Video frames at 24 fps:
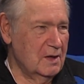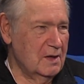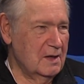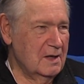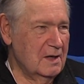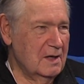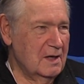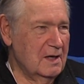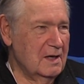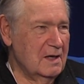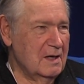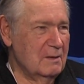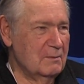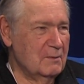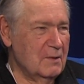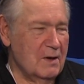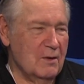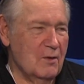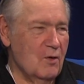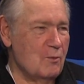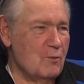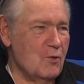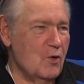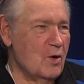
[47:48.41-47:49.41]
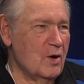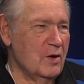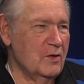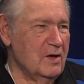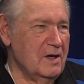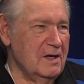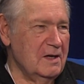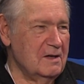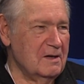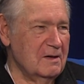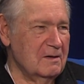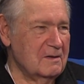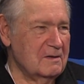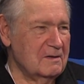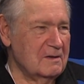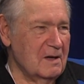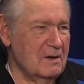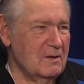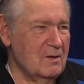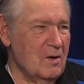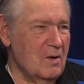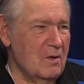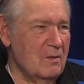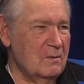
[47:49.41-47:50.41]
Yeah. But no more. They just
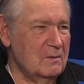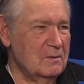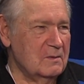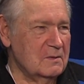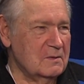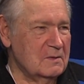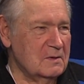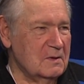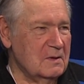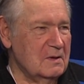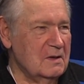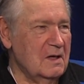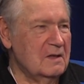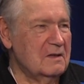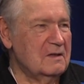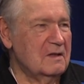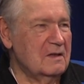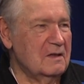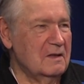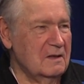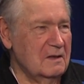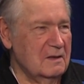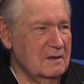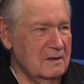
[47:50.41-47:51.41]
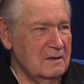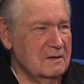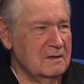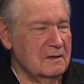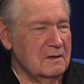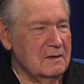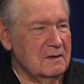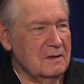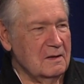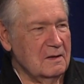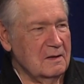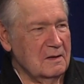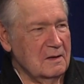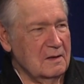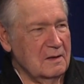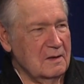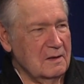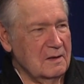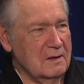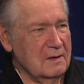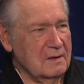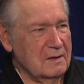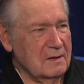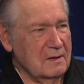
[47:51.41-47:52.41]
said, no, oh, they, they show, they're,
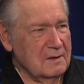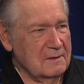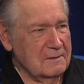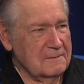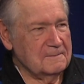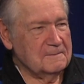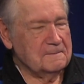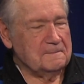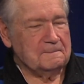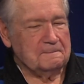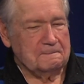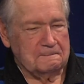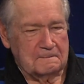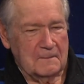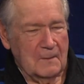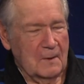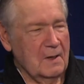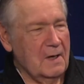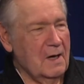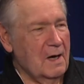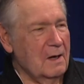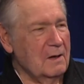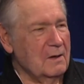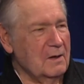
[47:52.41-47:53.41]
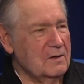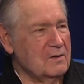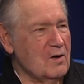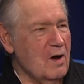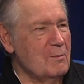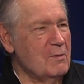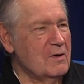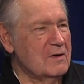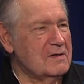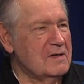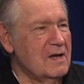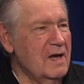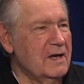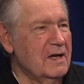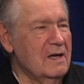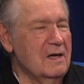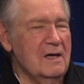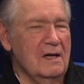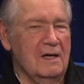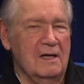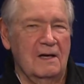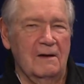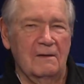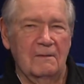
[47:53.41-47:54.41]
they're flaunting it. Yeah, it's yeah. almost like
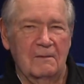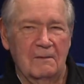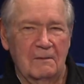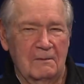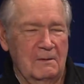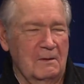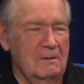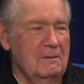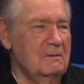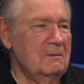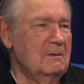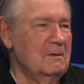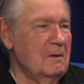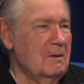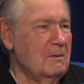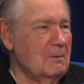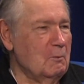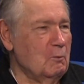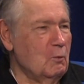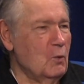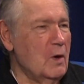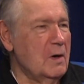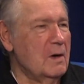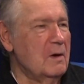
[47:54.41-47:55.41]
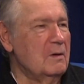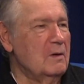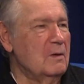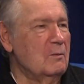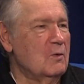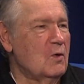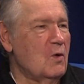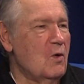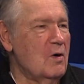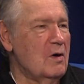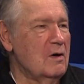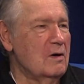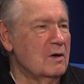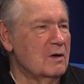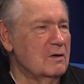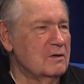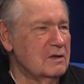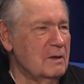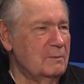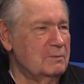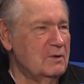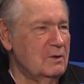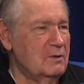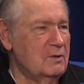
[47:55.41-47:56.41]
one in the corner
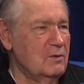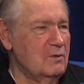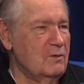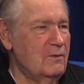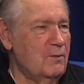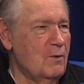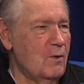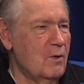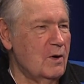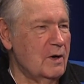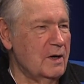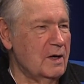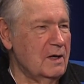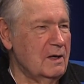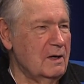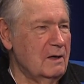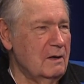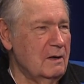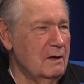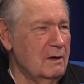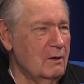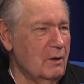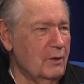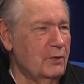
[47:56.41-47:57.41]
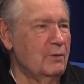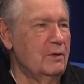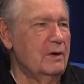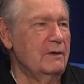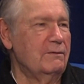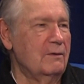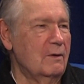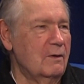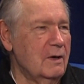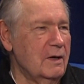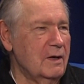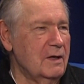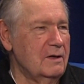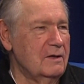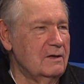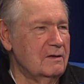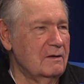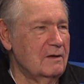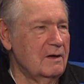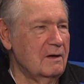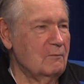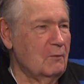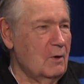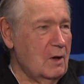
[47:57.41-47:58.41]
goes up to 240 or 340.
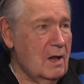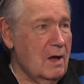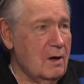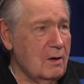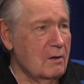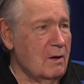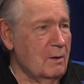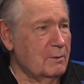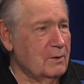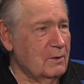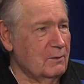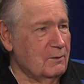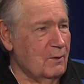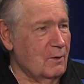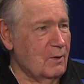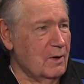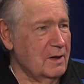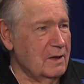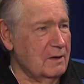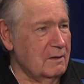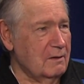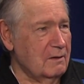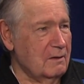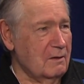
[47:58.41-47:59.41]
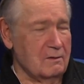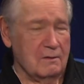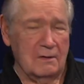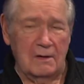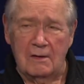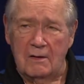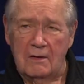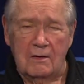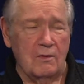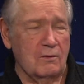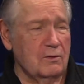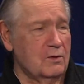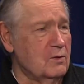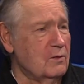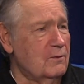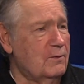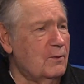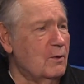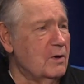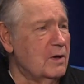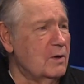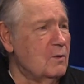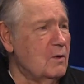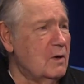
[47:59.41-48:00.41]
So well, I'll go up to 40. I'll, I'll go
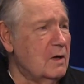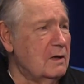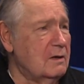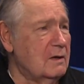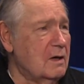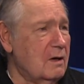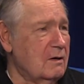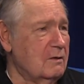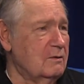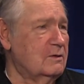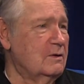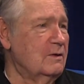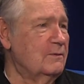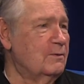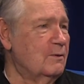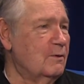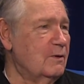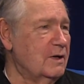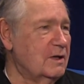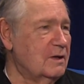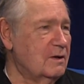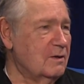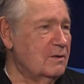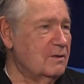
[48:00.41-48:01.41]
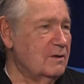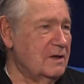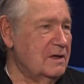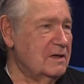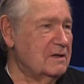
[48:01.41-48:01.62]
241. I'll go 242.